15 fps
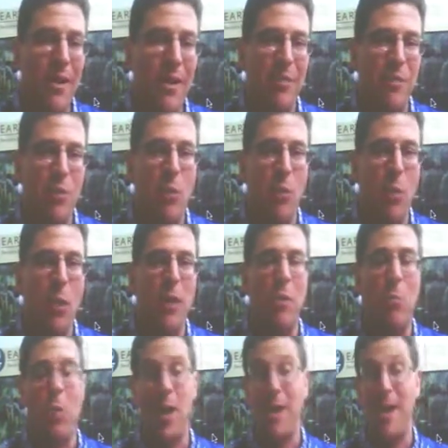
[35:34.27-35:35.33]
So if you want
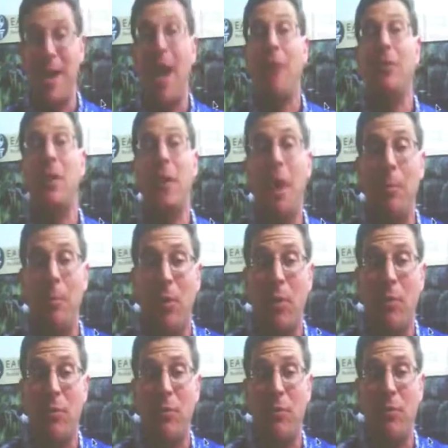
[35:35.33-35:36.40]
to bring down the
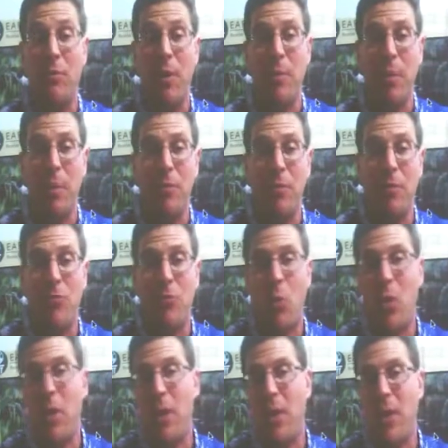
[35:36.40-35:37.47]
numbers from these
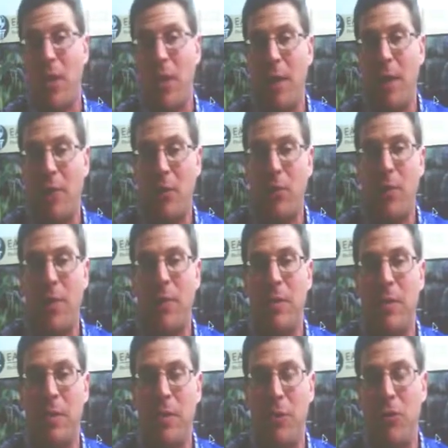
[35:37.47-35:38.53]
extraordinary levels
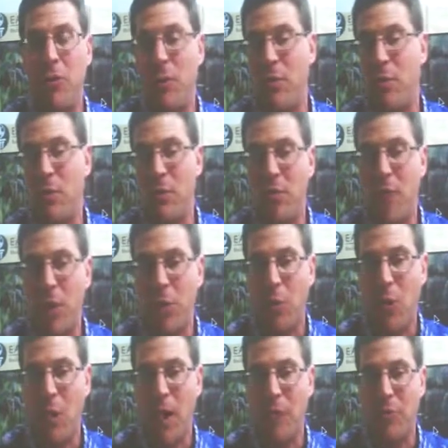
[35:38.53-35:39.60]
that the Fisheries Service
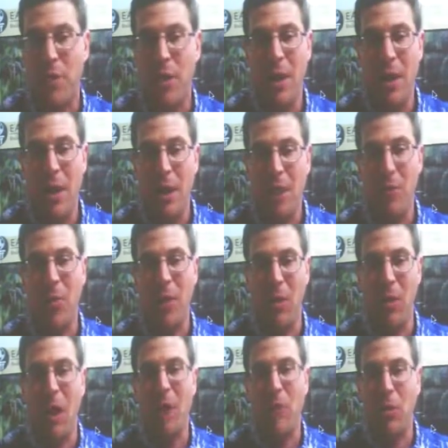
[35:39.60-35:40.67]
authorized, it's only
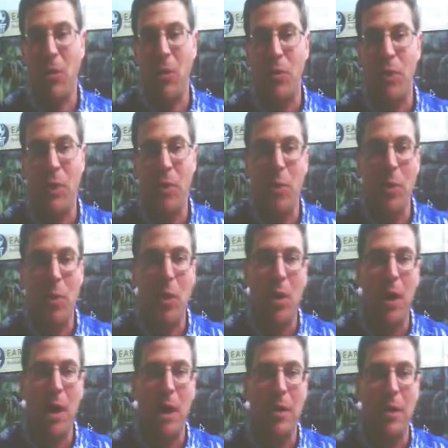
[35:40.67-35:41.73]
logical that you would
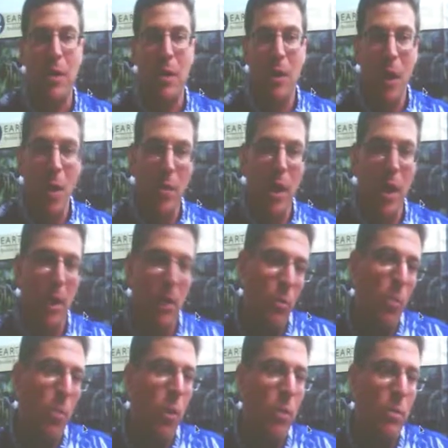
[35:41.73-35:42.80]
look at, okay,
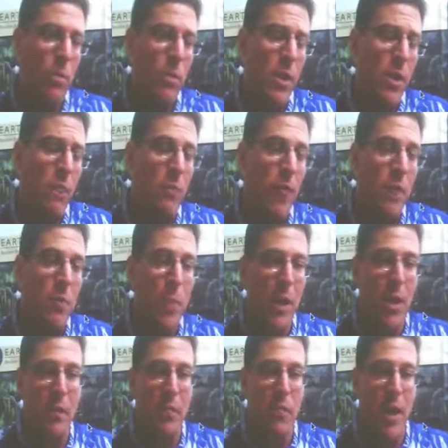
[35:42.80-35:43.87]
well, what would the effect
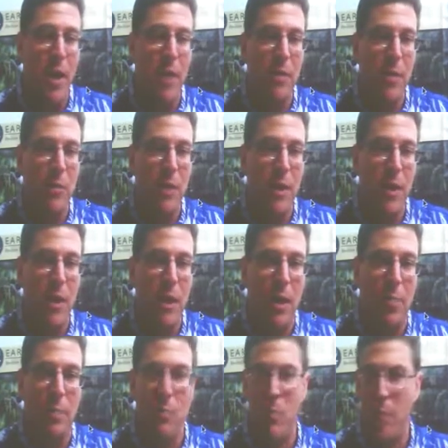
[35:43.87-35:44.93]
be of saying that the
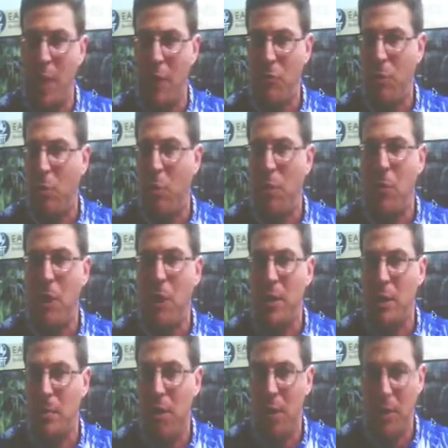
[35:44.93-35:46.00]
National Marine
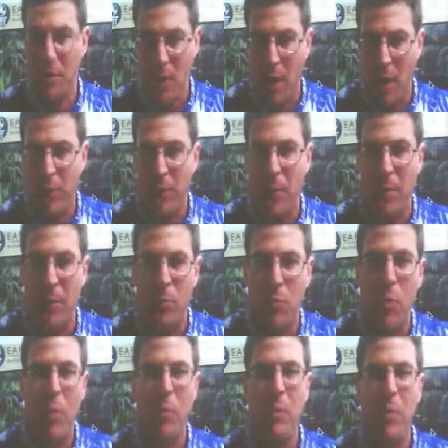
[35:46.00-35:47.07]
Monument is off limits?
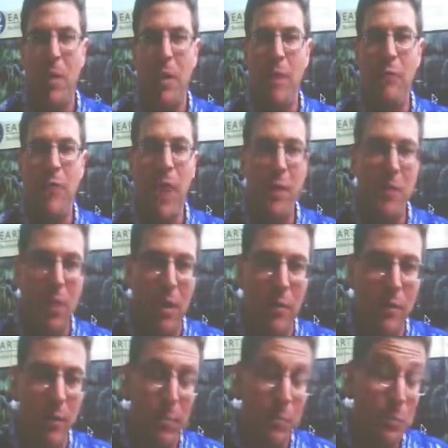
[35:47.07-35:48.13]
What would be the effect
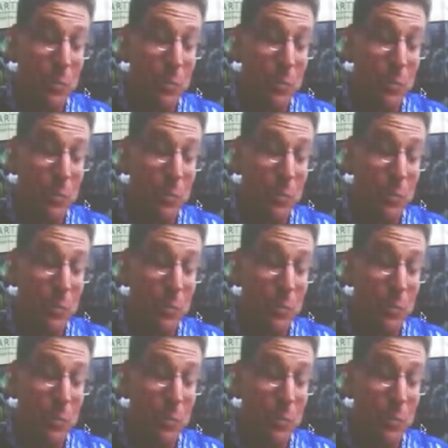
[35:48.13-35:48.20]
of